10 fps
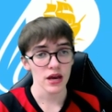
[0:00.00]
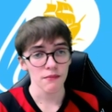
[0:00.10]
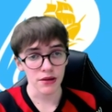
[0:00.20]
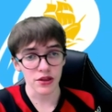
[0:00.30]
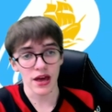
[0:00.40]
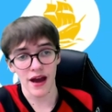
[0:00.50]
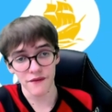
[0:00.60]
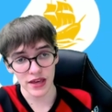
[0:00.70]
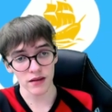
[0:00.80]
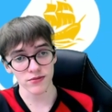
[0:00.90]
but to have
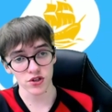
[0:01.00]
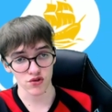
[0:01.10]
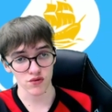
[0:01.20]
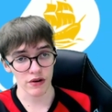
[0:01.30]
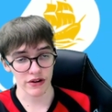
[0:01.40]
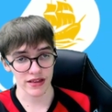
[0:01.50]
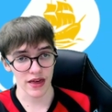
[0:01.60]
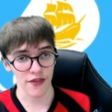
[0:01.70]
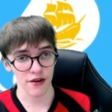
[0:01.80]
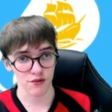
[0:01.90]
the option as well,
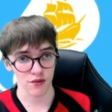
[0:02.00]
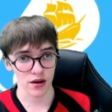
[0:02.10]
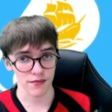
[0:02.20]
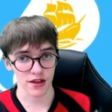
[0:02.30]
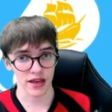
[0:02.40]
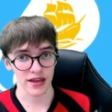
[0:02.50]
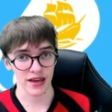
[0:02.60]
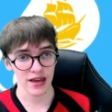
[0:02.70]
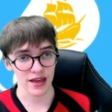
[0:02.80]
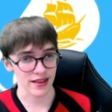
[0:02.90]
Cancelo is what I'm saying
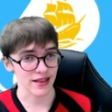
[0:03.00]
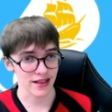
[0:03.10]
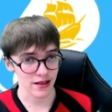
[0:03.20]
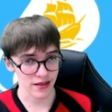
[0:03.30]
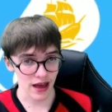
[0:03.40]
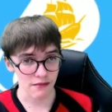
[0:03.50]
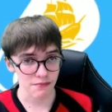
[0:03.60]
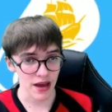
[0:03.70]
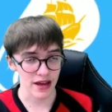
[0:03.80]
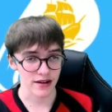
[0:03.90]
isn't that
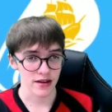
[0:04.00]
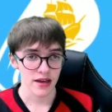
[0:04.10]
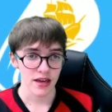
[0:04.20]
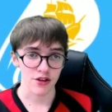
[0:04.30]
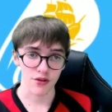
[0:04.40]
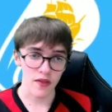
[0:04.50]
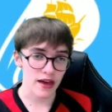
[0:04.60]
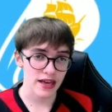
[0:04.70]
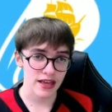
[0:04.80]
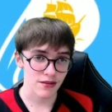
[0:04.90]
bad. It's not like he's